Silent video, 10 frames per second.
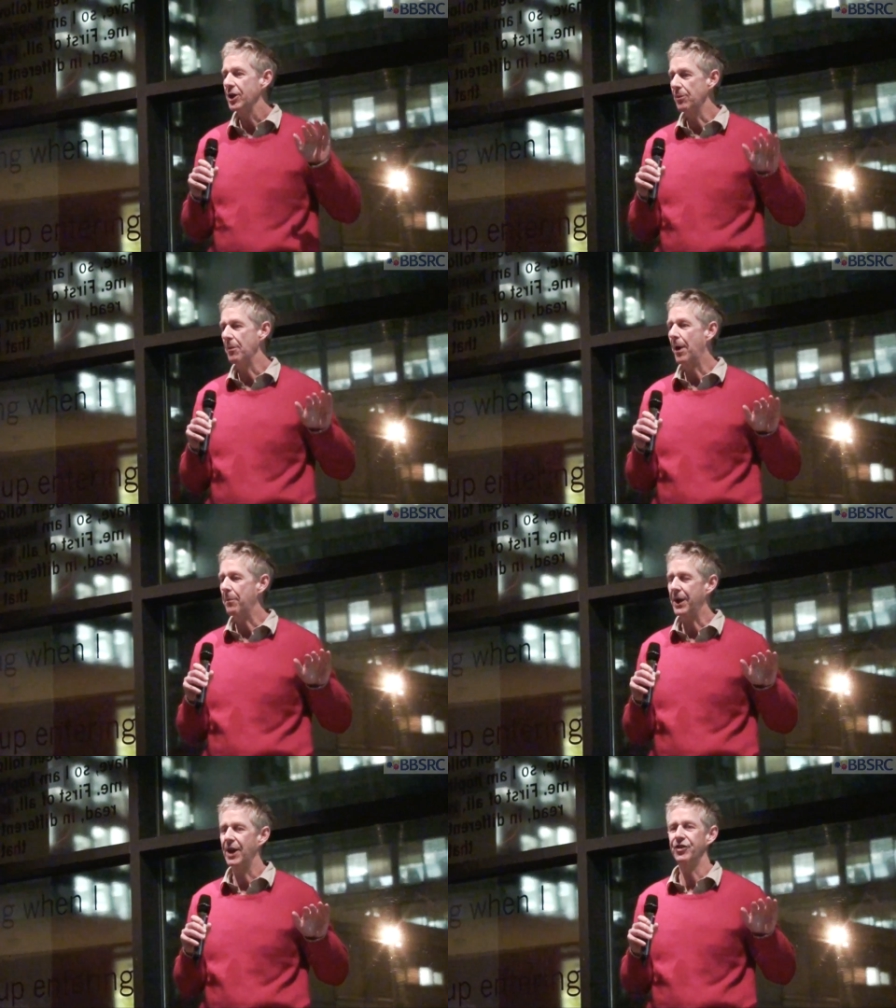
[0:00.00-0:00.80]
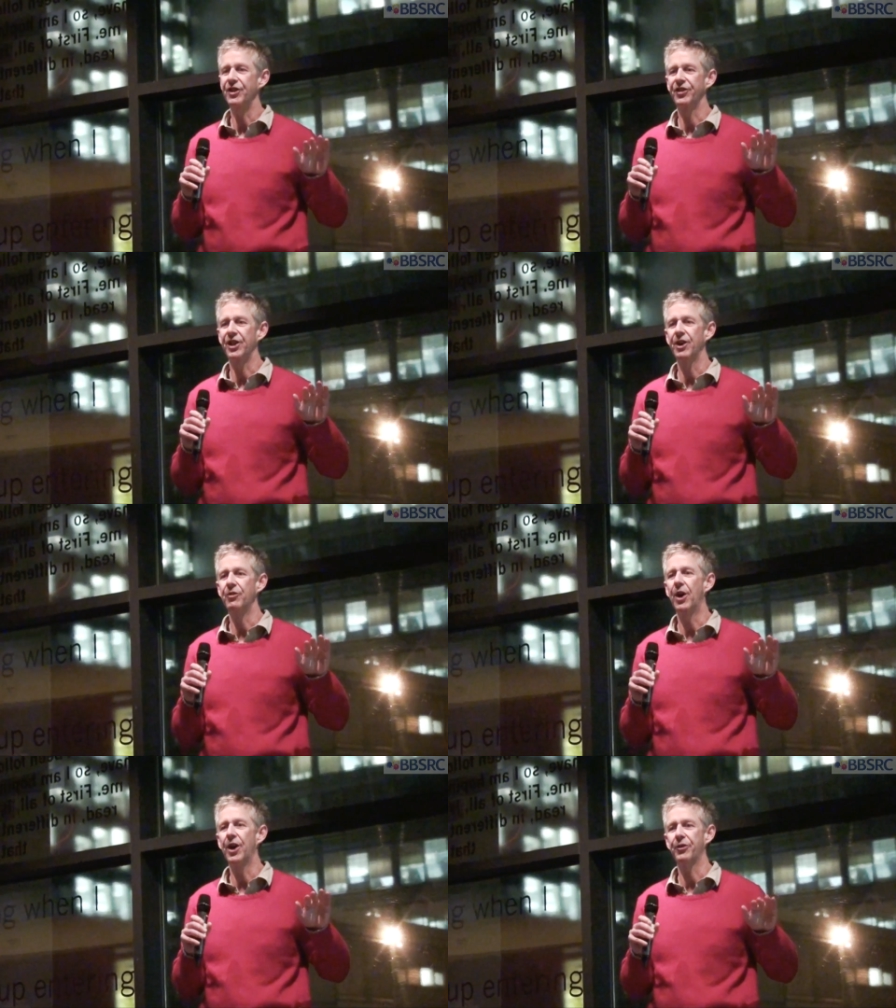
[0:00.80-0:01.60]
human population is going to
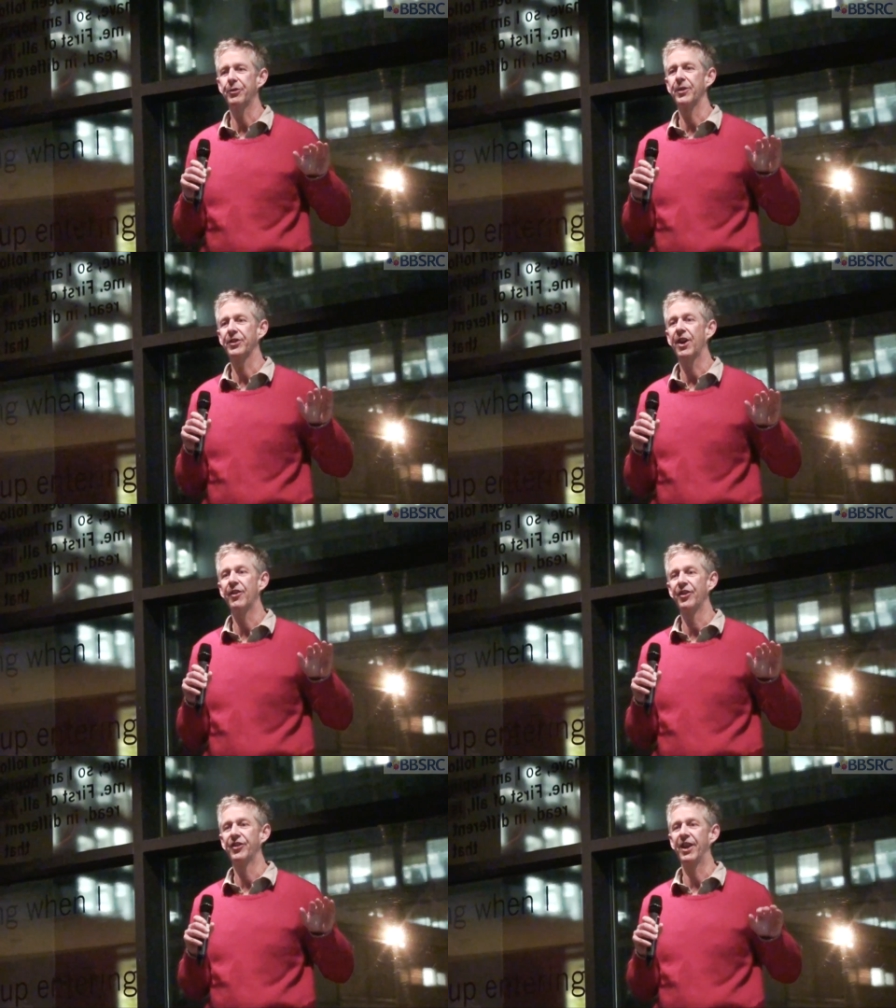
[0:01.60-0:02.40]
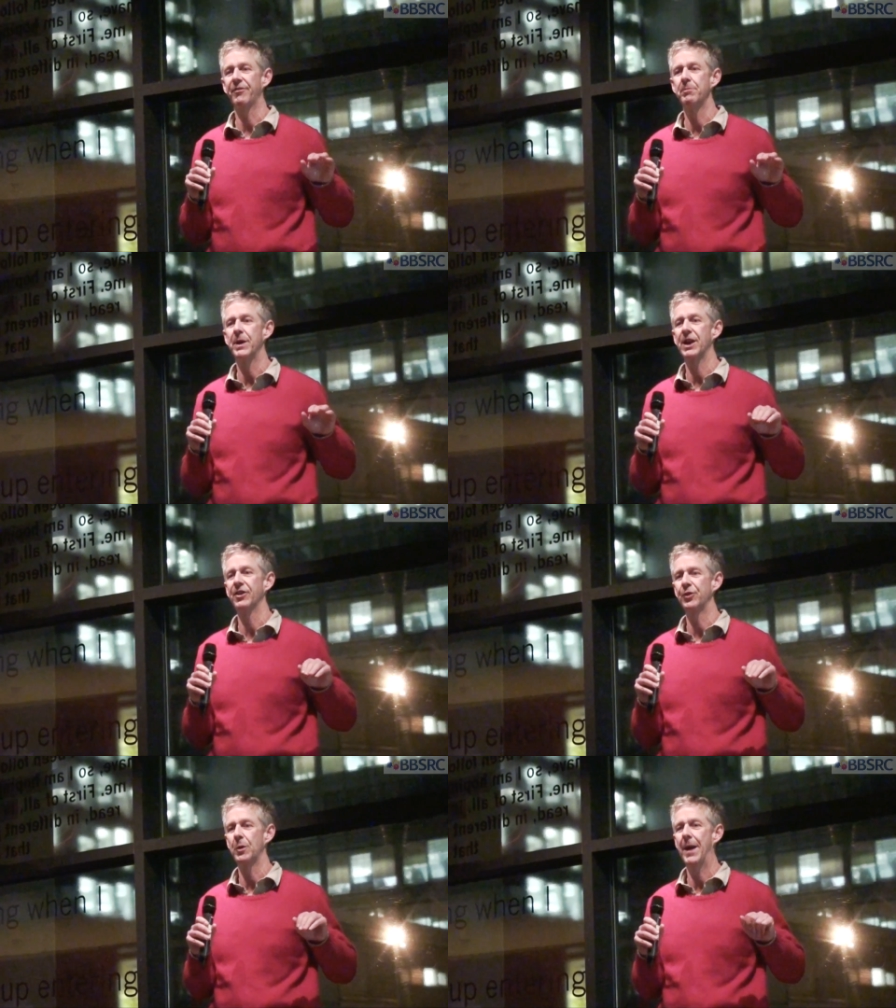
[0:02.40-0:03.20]
rise from its current 7
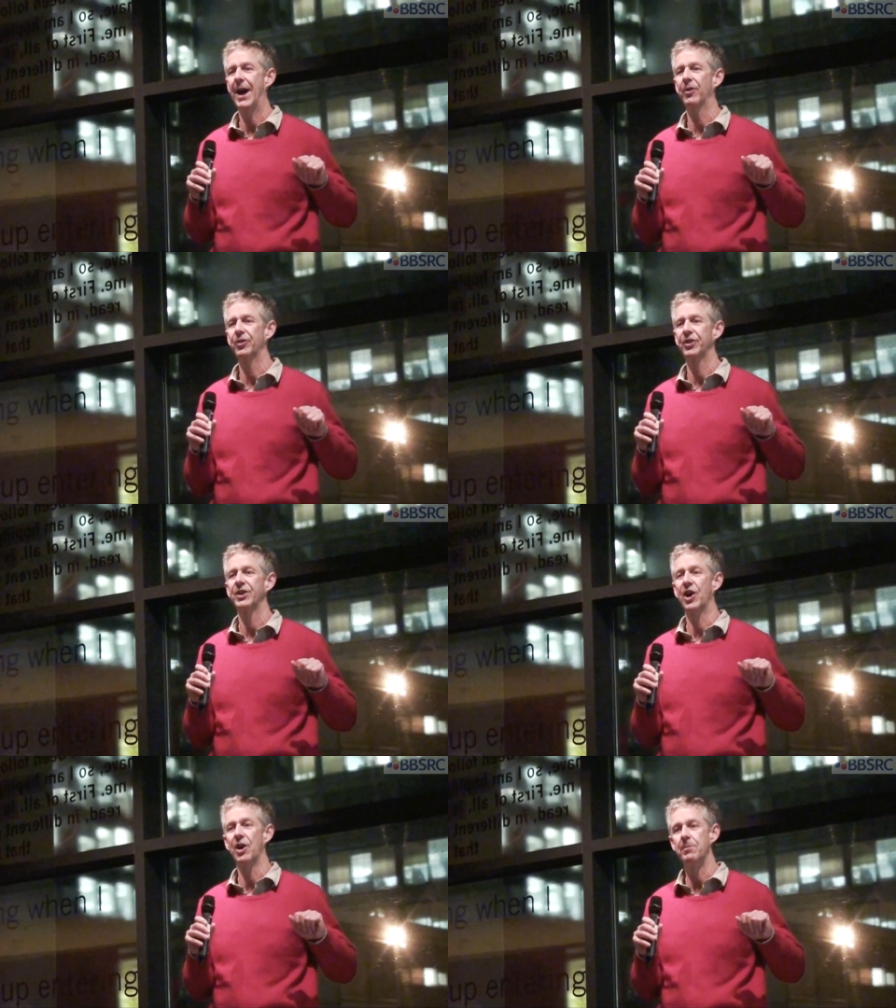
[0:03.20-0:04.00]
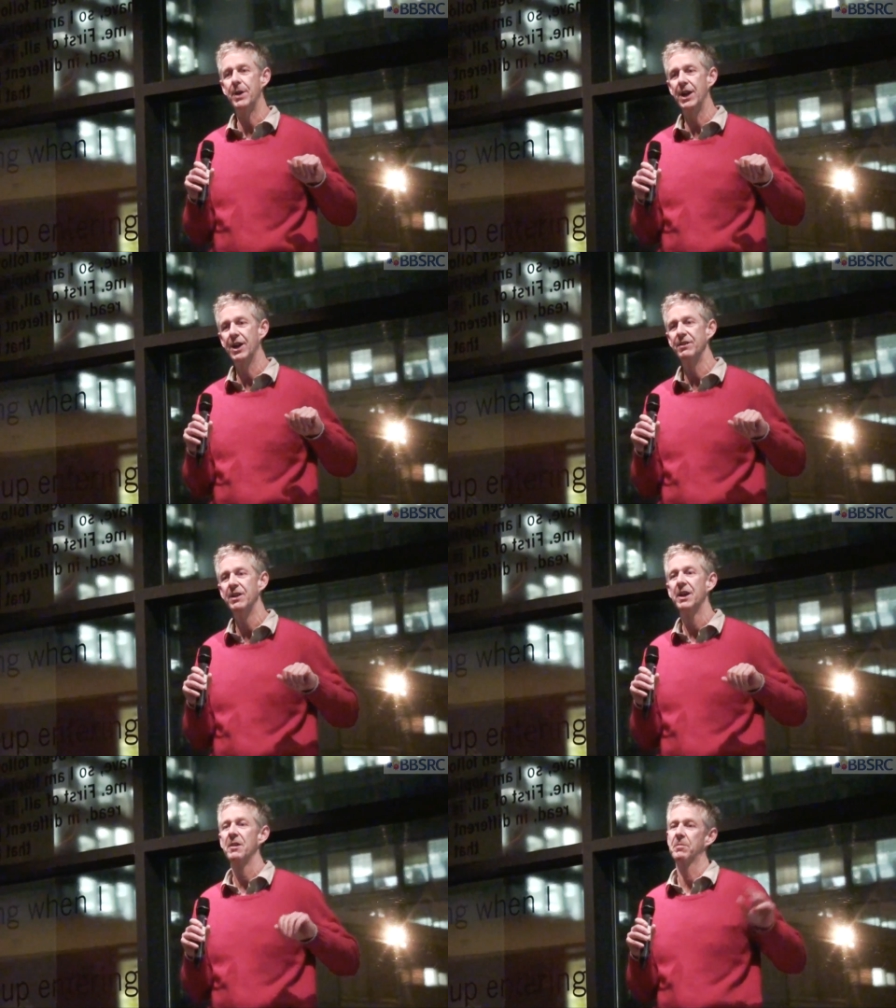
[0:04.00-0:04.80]
billion to about 9 billion
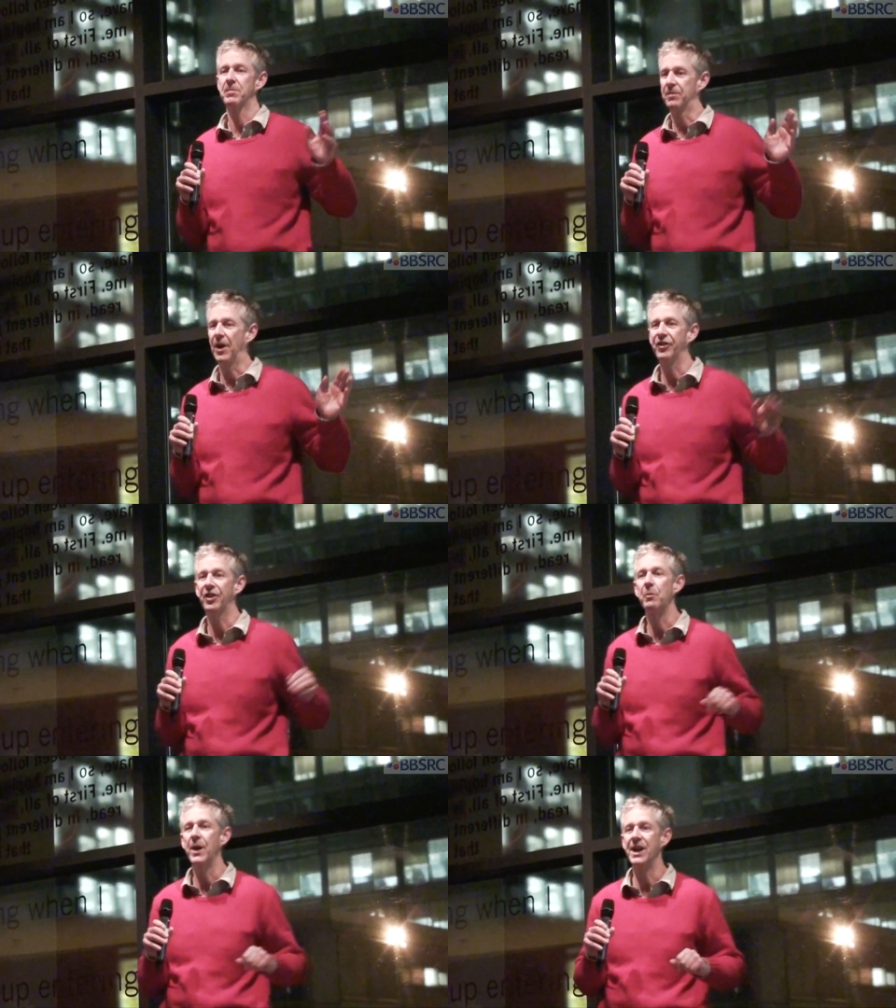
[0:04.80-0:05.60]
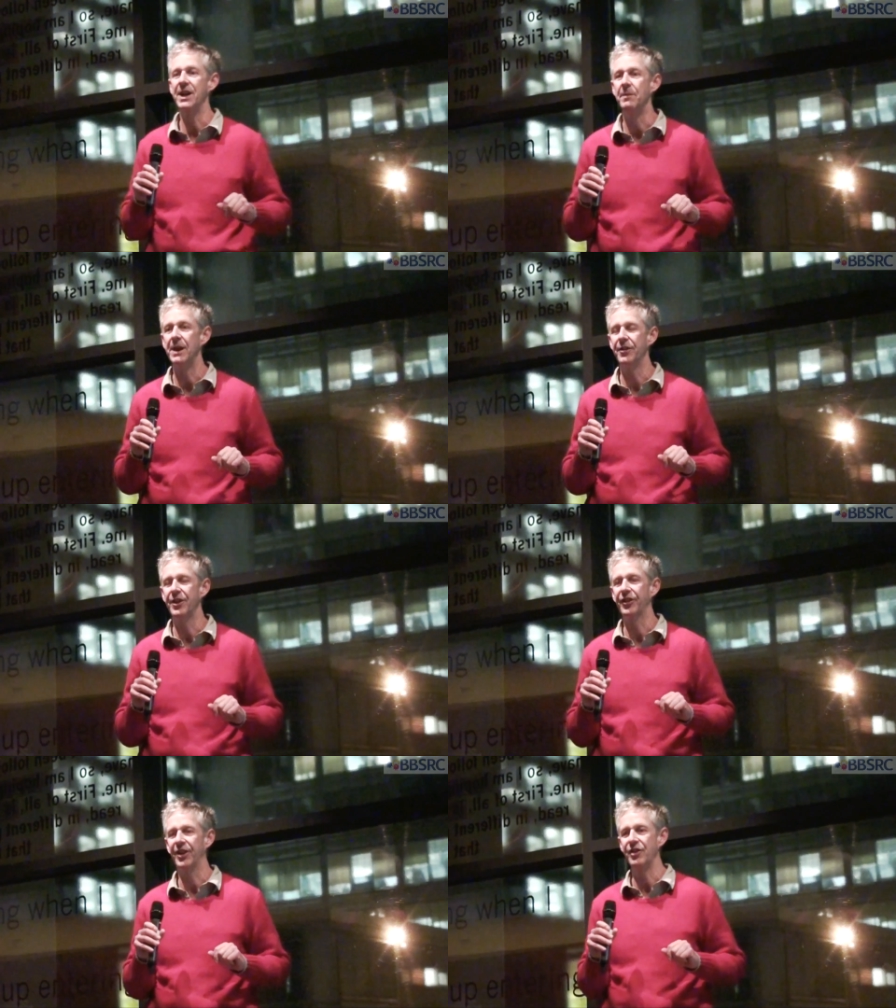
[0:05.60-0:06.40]
by somewhere in the middle of
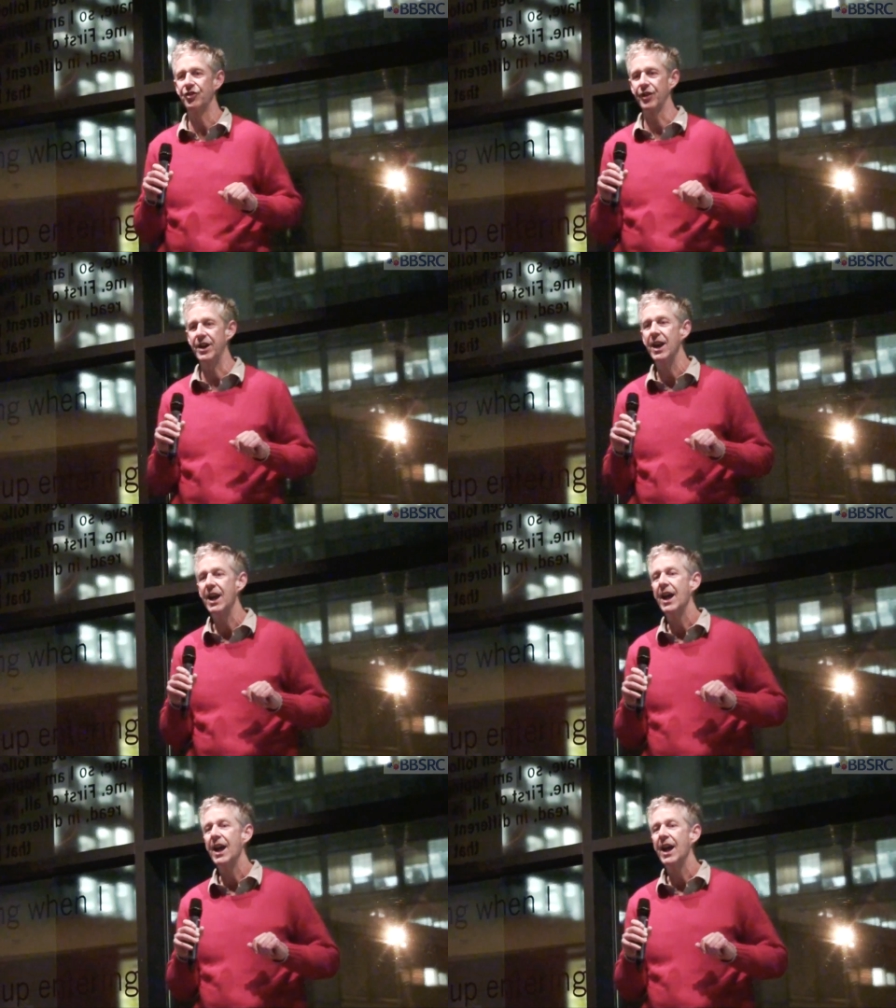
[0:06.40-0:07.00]
this century.